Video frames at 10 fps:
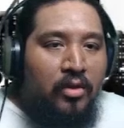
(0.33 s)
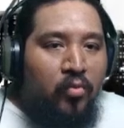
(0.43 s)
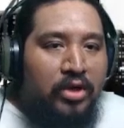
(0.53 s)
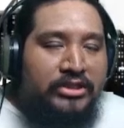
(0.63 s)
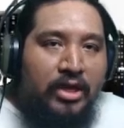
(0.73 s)

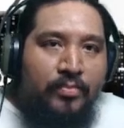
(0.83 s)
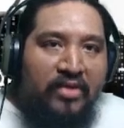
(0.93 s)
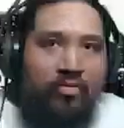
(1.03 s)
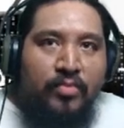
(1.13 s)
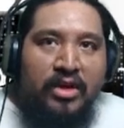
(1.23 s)
What's up,
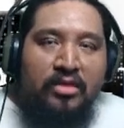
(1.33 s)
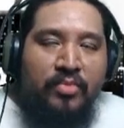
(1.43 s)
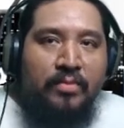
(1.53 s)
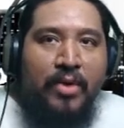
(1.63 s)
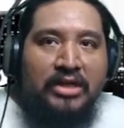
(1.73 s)
everybody? The
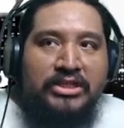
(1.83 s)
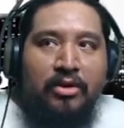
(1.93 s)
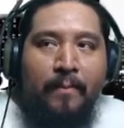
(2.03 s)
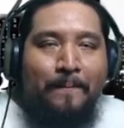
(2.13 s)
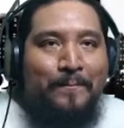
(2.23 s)
Big Boss
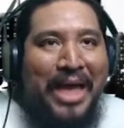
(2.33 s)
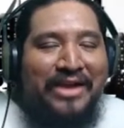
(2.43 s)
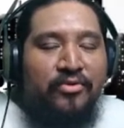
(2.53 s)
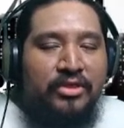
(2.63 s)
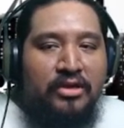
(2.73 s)
here,
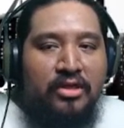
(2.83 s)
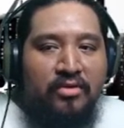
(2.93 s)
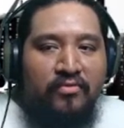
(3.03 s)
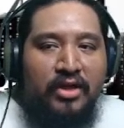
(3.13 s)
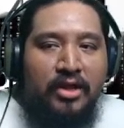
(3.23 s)
back with
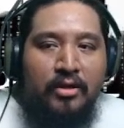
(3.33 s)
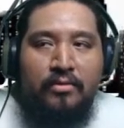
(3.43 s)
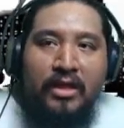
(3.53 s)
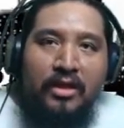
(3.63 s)
another video.